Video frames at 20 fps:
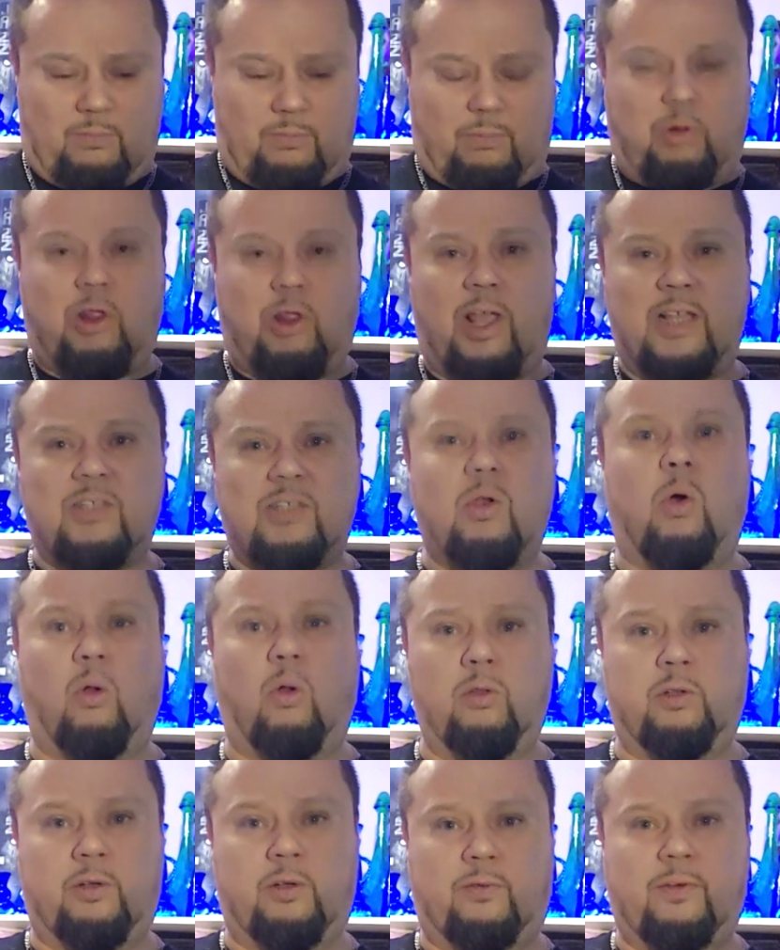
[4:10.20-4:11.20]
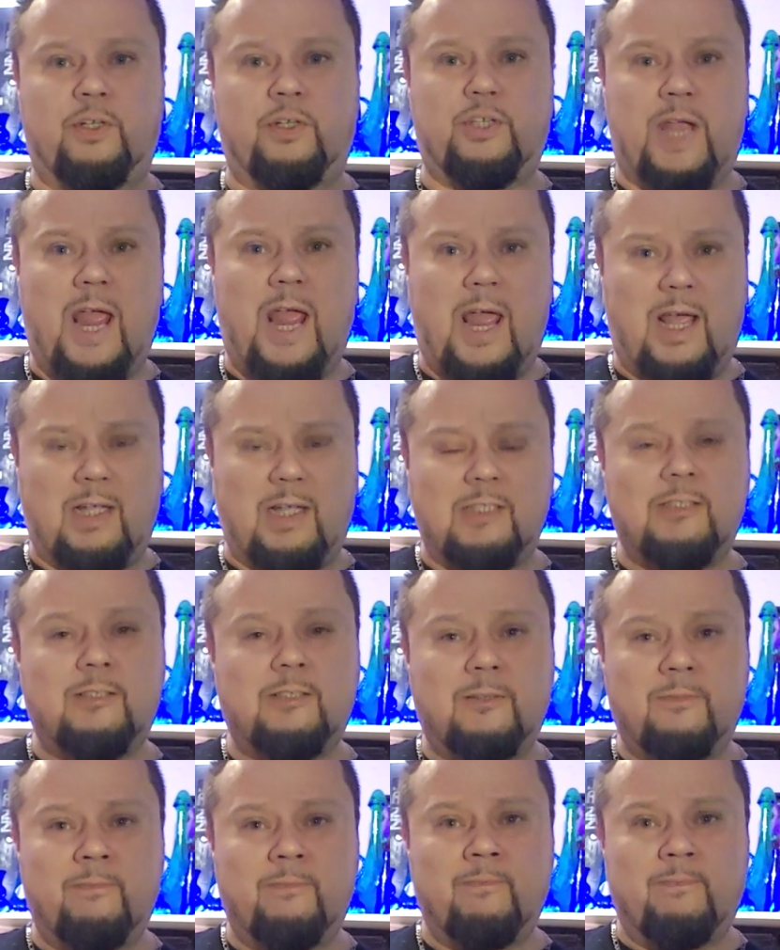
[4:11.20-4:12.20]
placeholder for
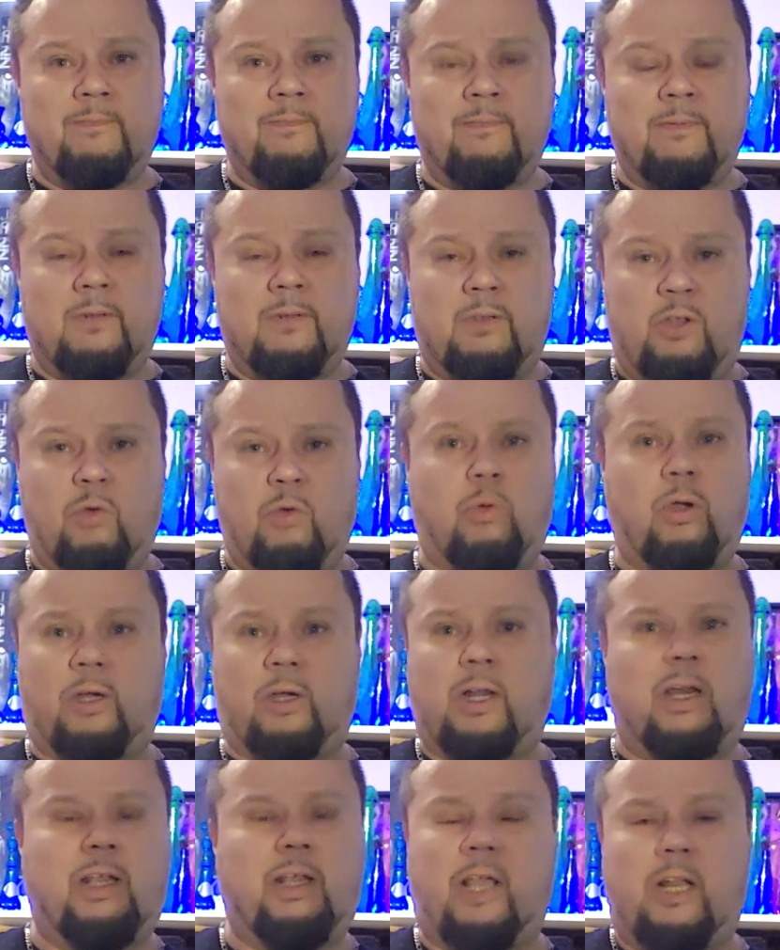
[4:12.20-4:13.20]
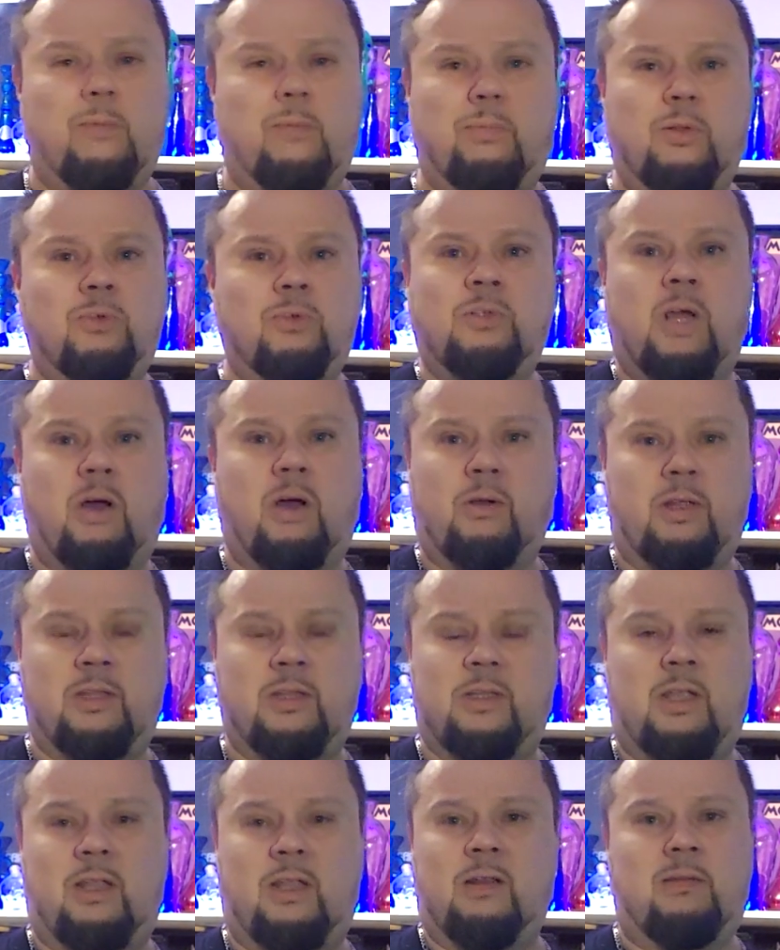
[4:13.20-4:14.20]
jazz. You weren't going to get a Blue Note
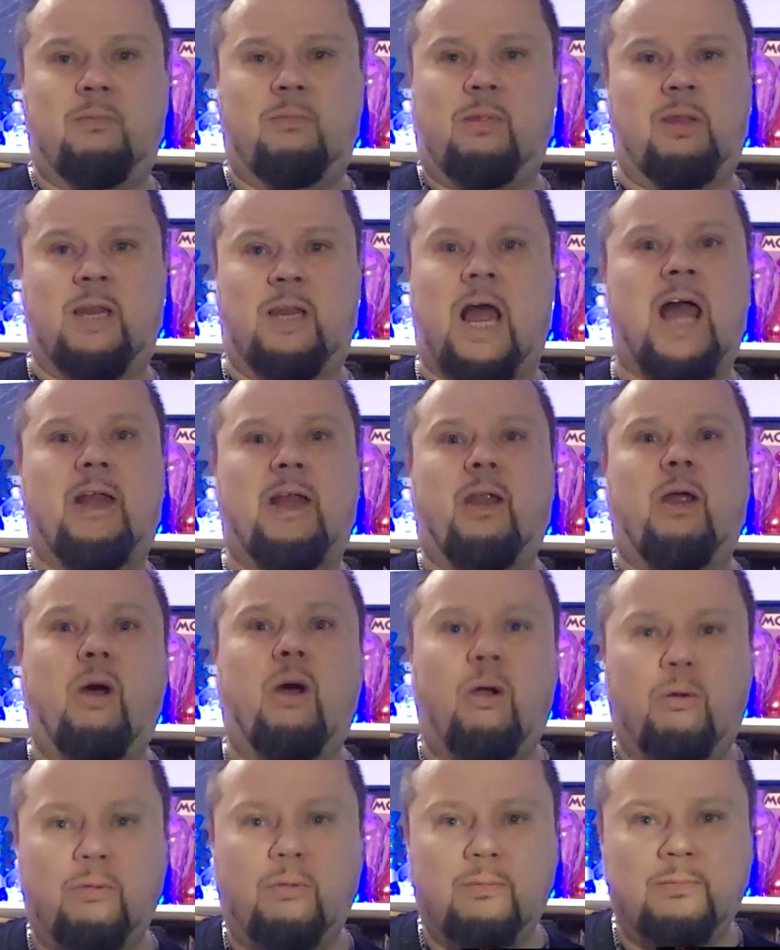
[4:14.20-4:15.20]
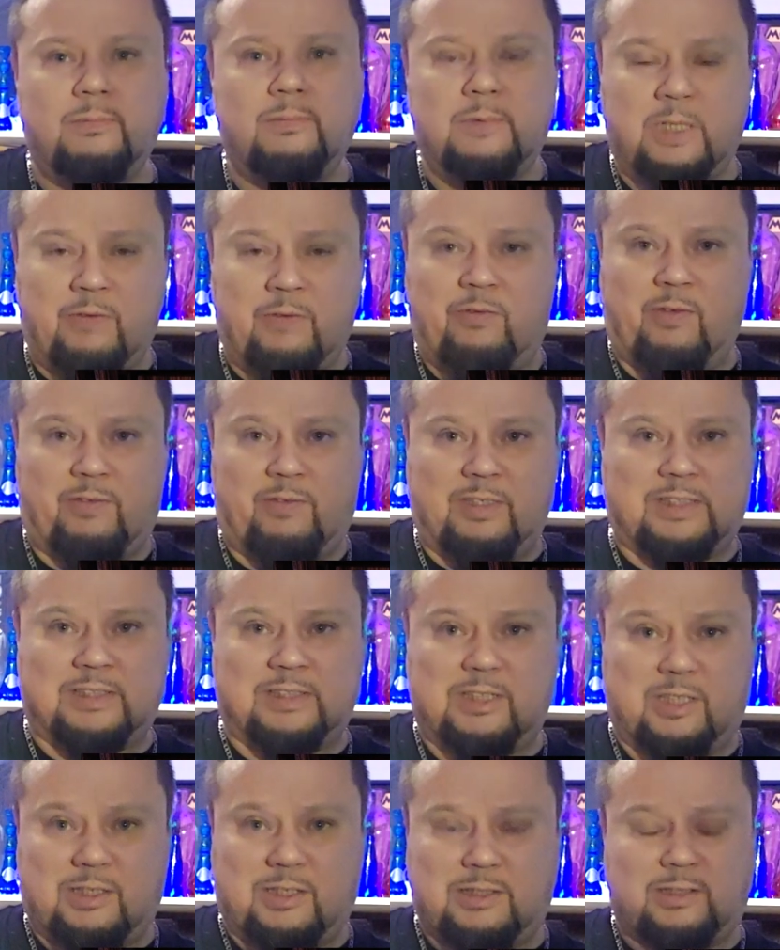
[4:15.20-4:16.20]
in, in, in Idaho in
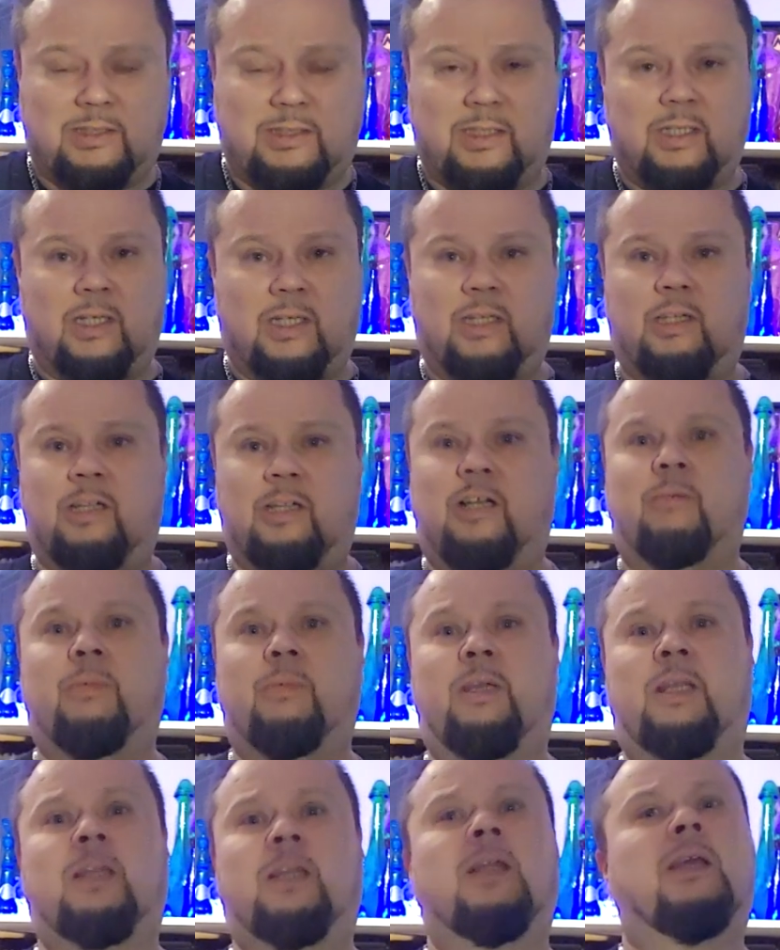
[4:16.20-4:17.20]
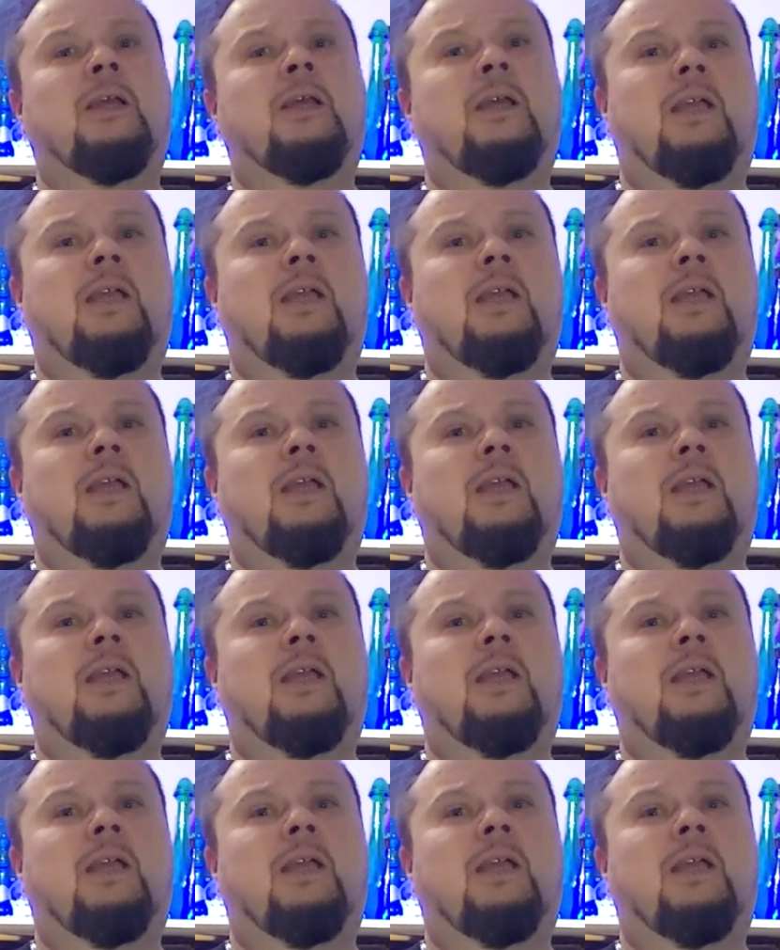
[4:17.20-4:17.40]
fifty-six. You know what I mean?